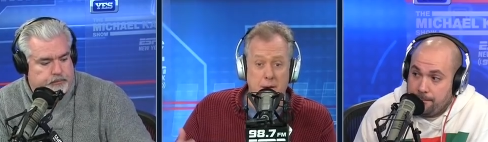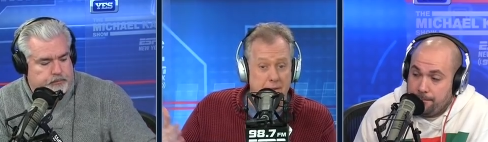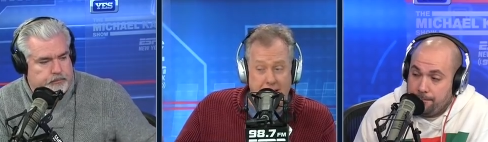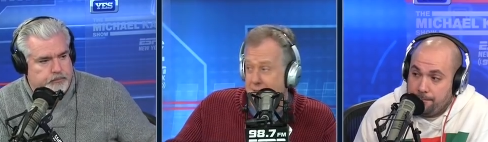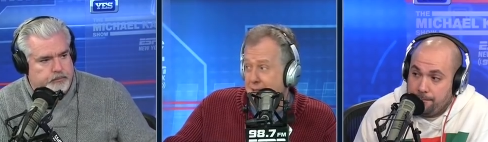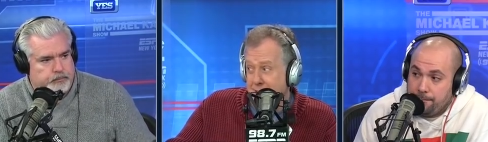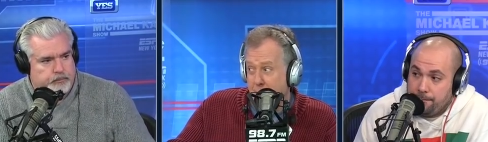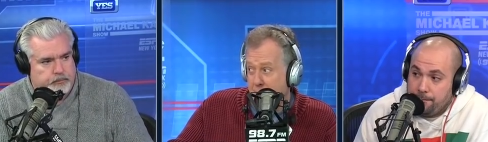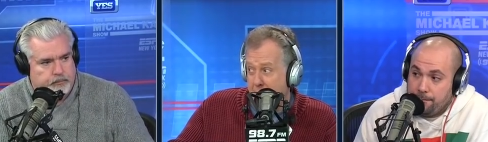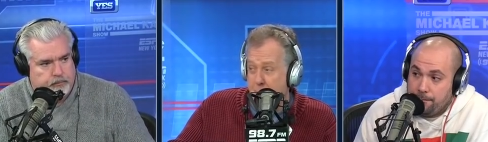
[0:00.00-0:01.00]
Speaker 1: that's not
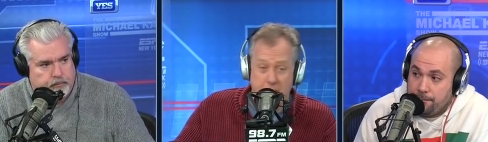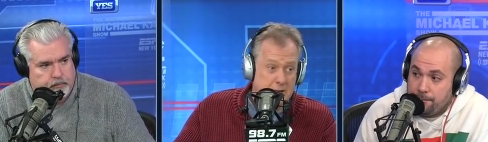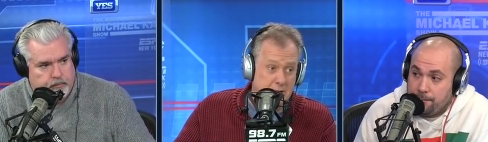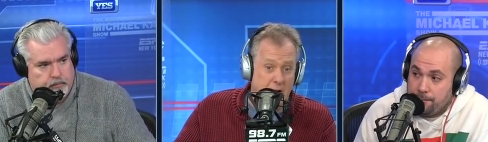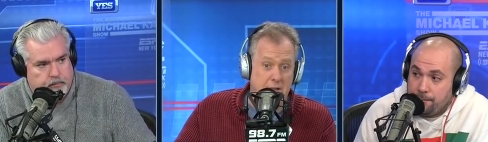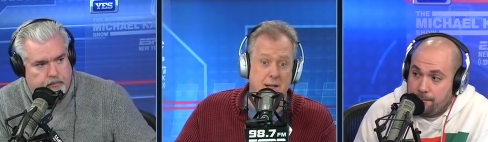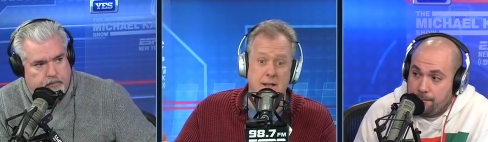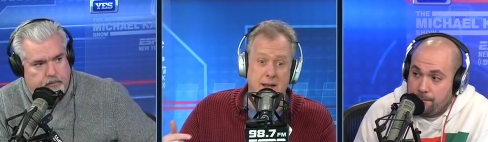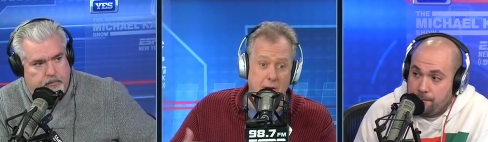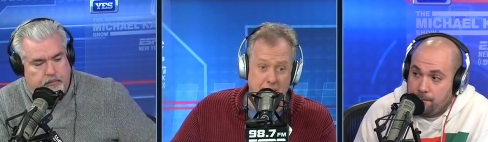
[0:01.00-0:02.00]
Derrick Henry, as Don said.
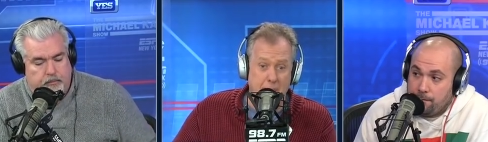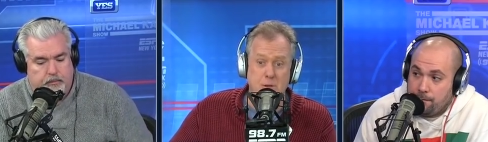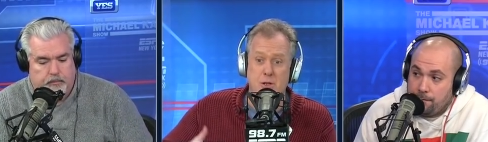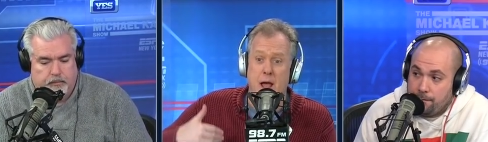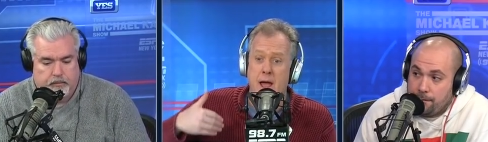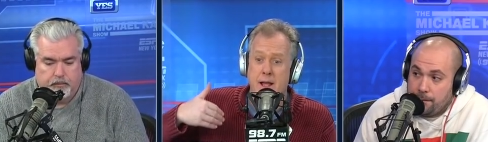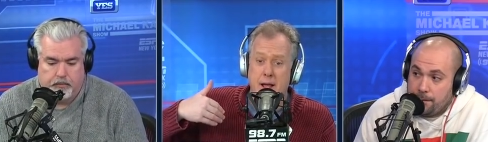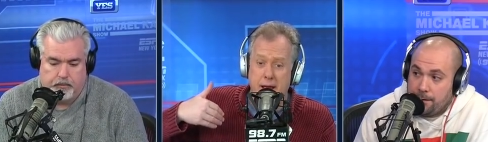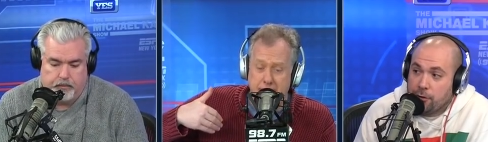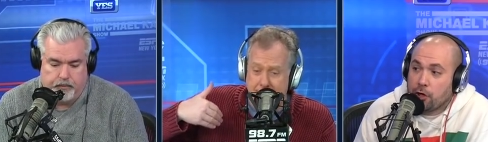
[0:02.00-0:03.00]
Derrick Henry's
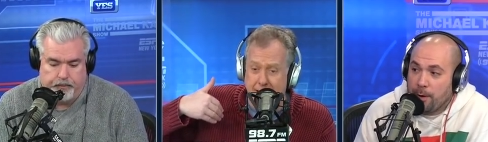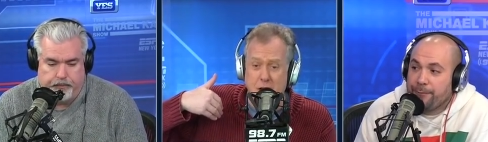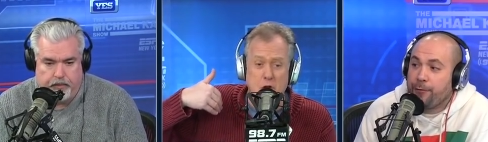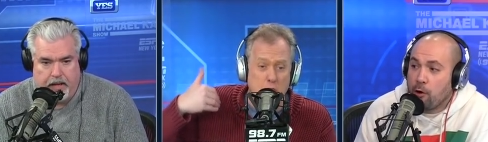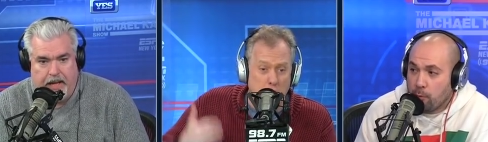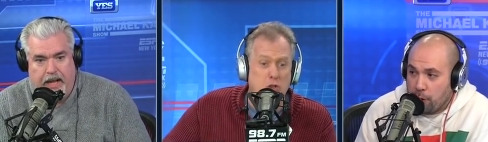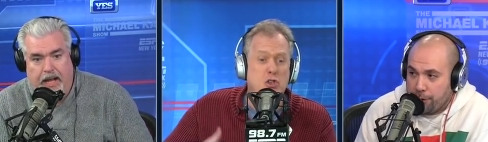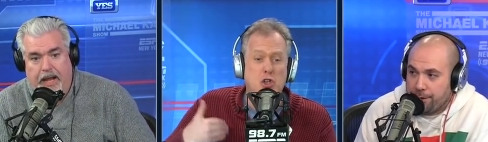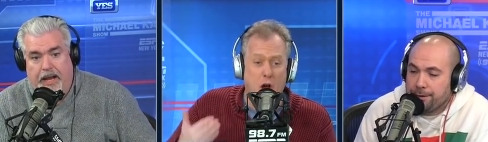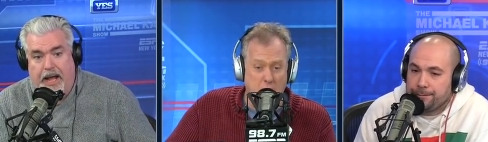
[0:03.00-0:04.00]
getting
Speaker 2: huge
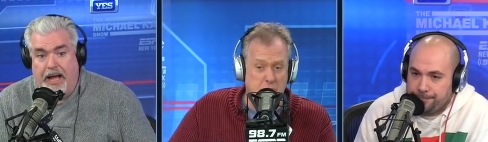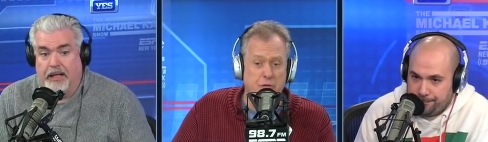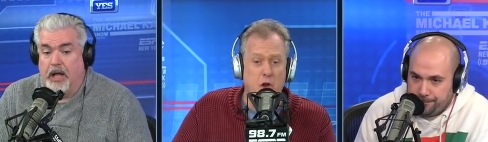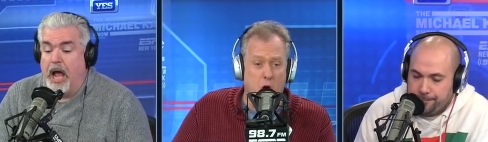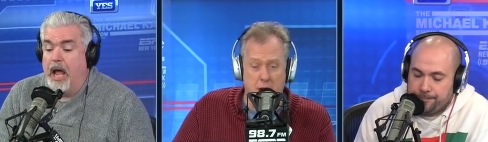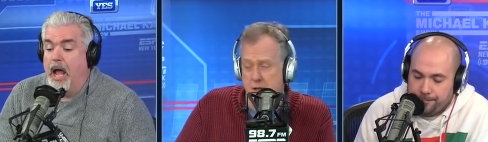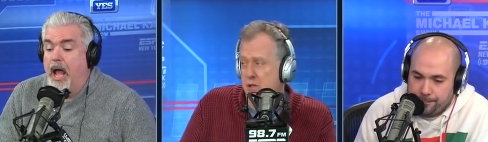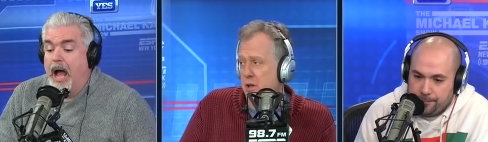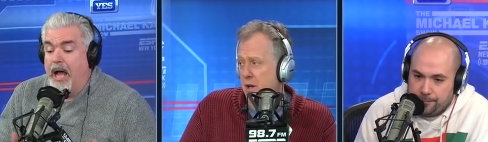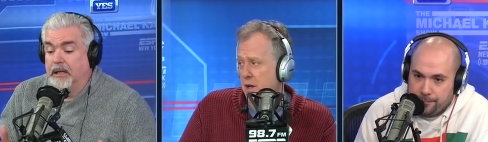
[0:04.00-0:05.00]
chunks of yardage.
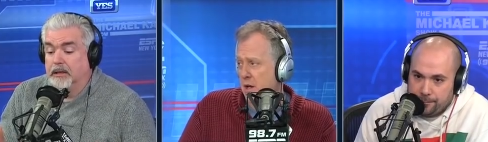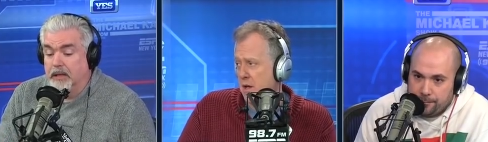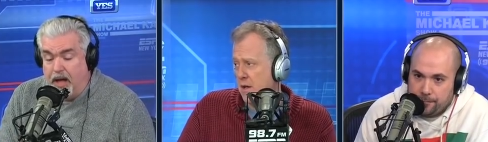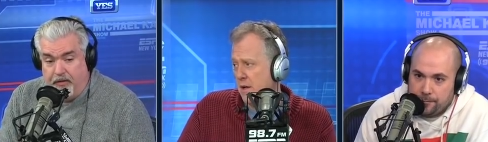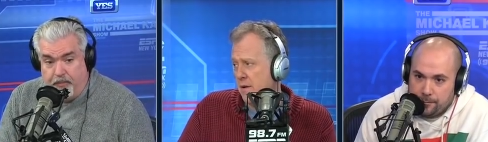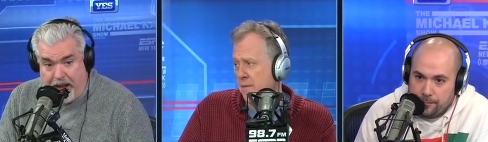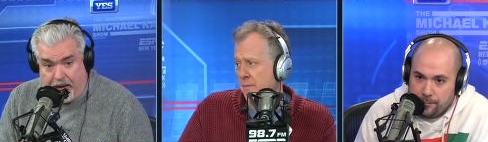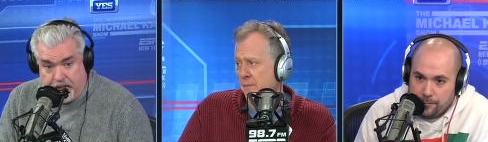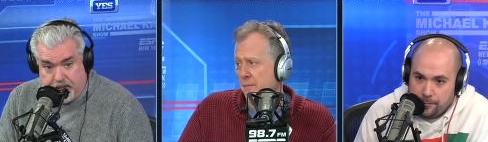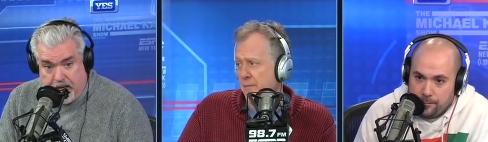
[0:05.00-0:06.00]
I love
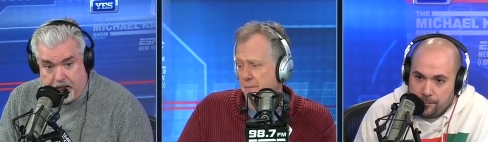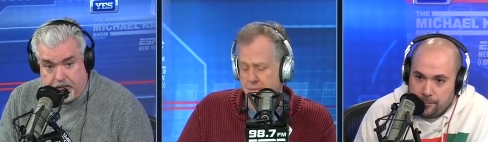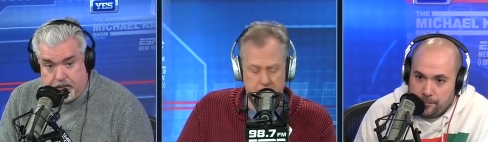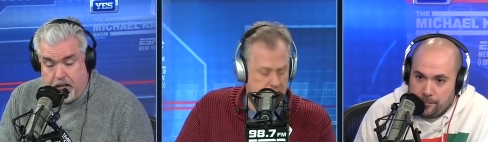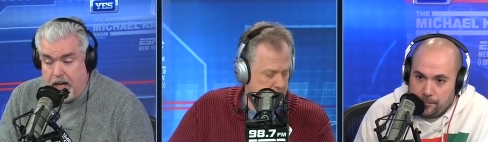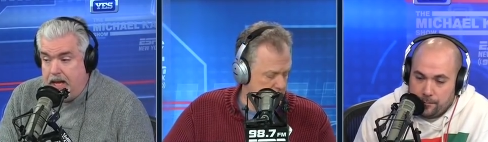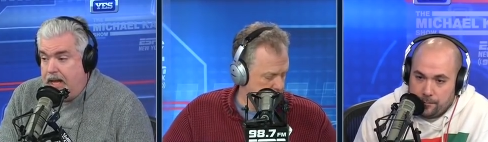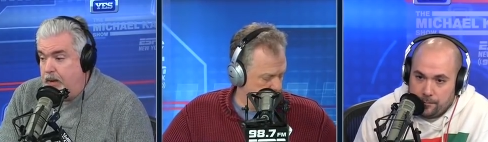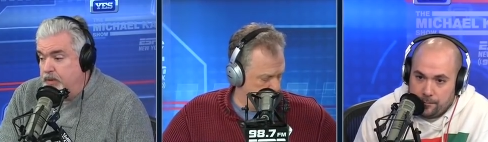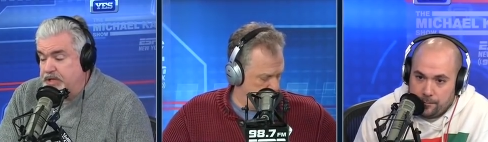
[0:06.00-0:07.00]
Barry Sanders.
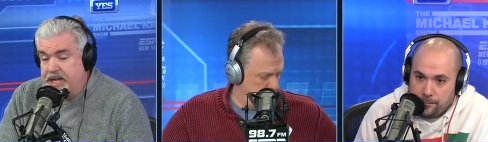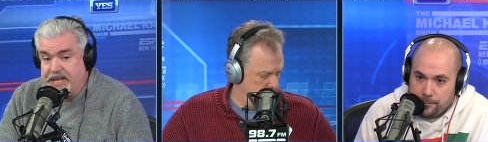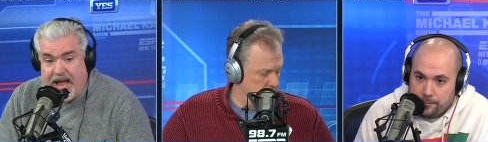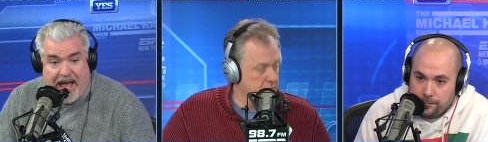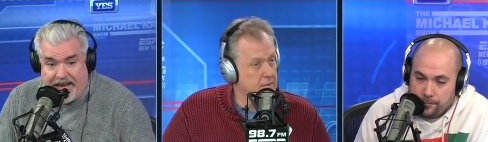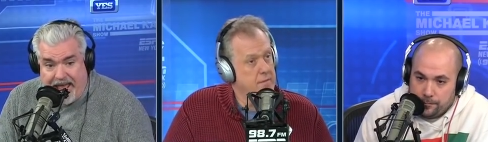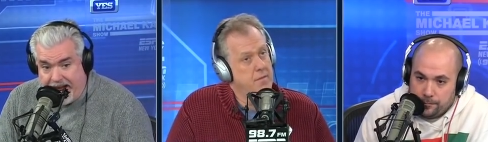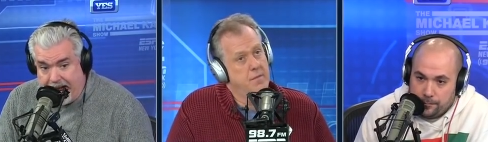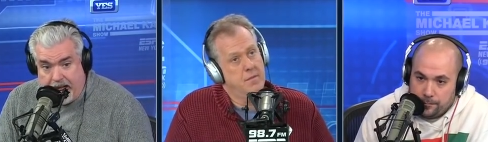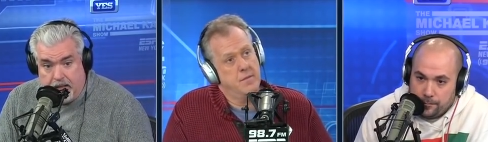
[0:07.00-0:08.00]
He was a
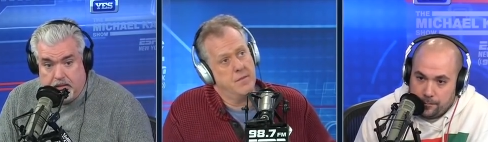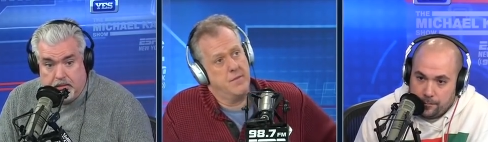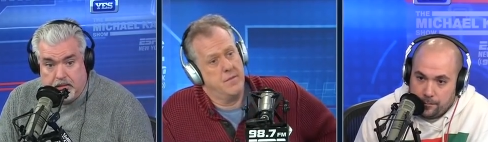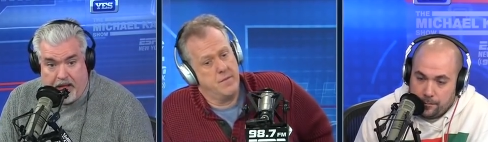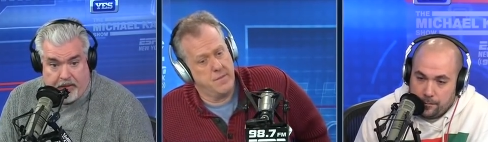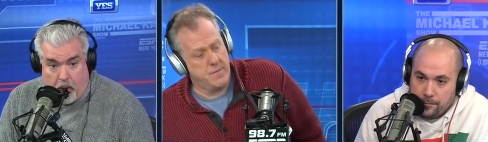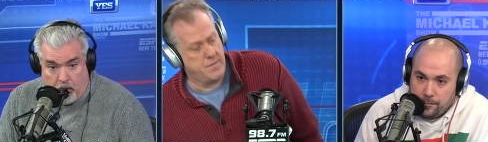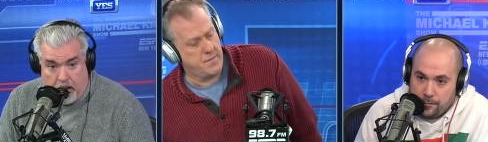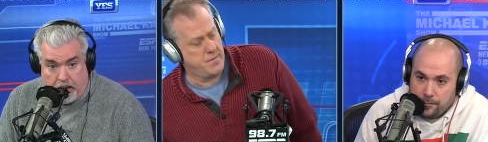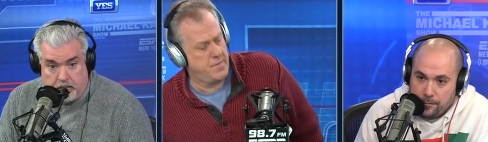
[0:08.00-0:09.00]
non-entity at the
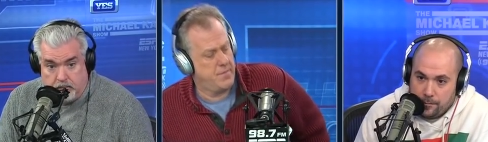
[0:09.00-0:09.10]
goal line.